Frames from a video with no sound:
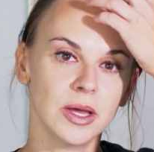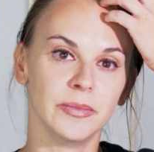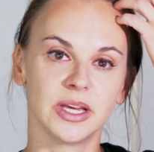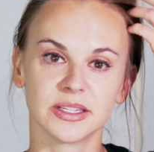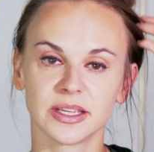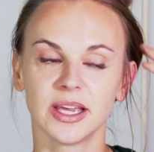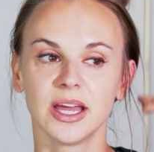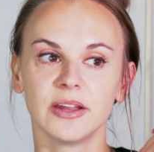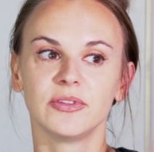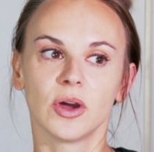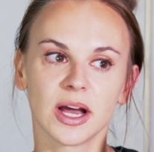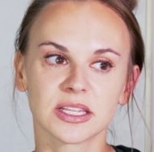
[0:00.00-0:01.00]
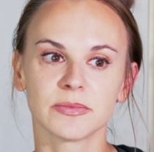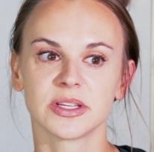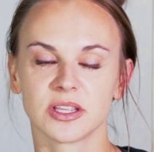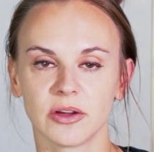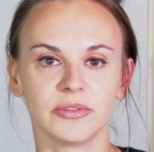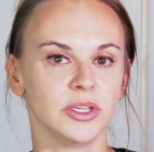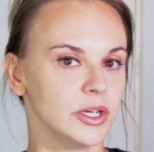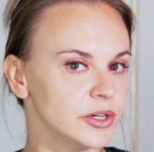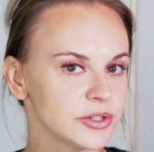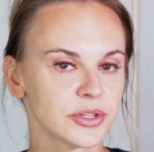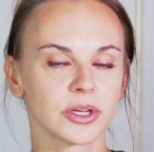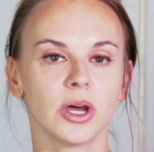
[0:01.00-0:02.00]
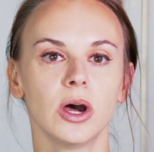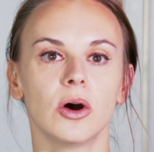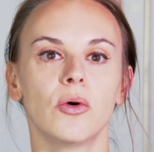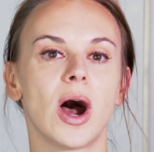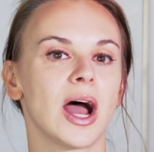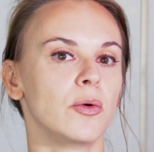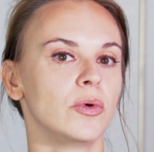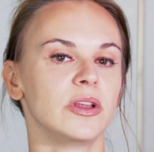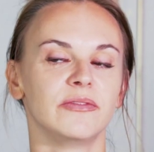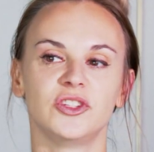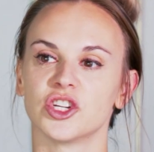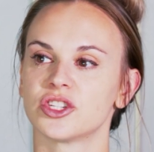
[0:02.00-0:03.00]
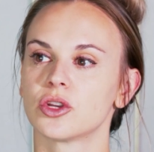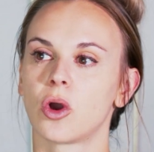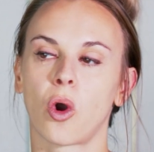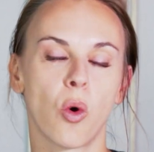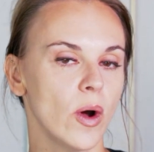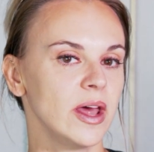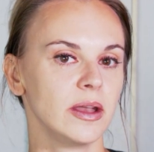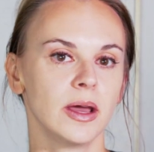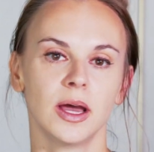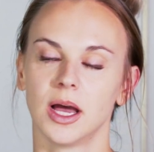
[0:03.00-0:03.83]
Because again, if you asked myself years ago, I would have just quit.